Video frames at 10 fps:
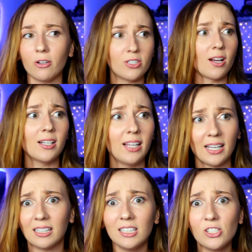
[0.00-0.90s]
Are you stuck in
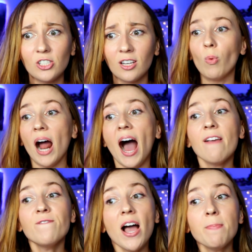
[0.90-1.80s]
like a glitch? When
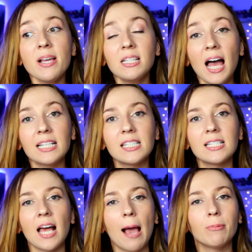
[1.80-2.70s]
I find my
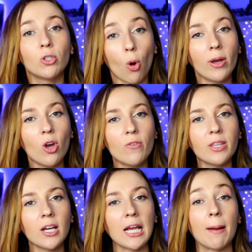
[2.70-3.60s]
glasses, I'm going over
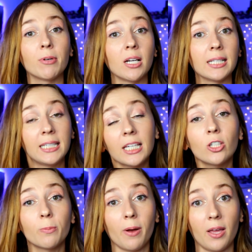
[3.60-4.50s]
there and I'm gonna
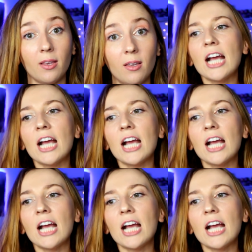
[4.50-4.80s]
kick your butt.